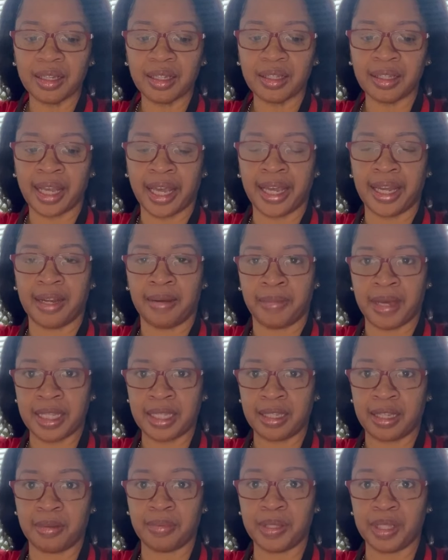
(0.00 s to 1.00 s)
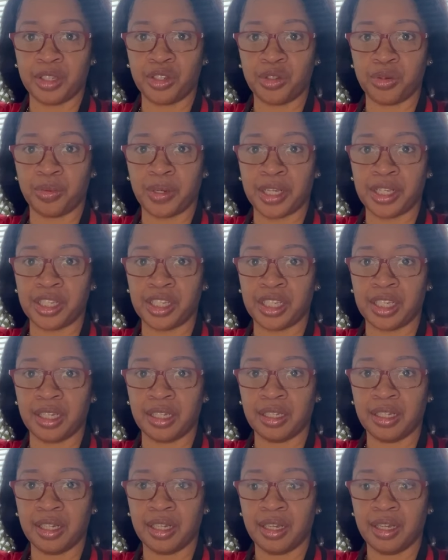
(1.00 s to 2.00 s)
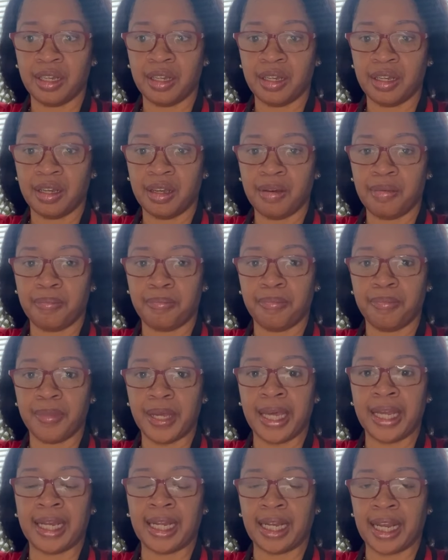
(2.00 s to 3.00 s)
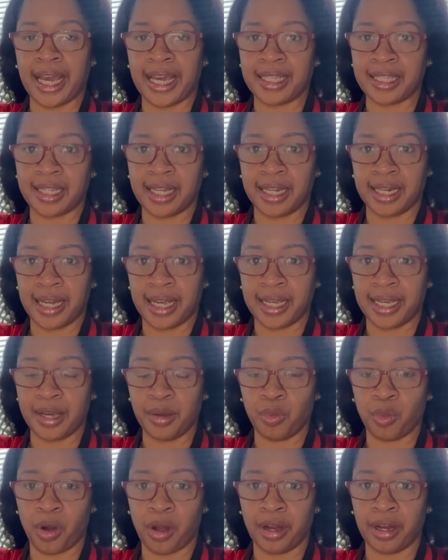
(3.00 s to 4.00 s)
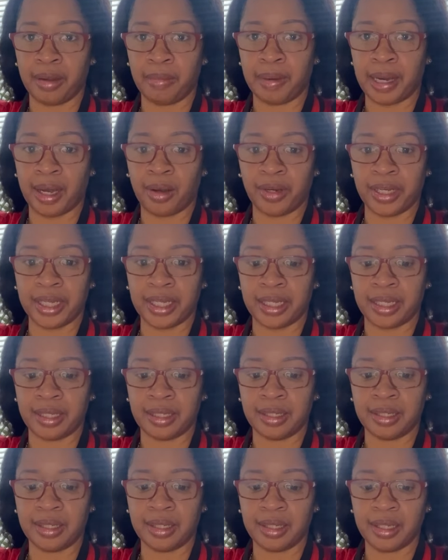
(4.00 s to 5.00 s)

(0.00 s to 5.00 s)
they're in a messed up situation. And the last thing they can worry about is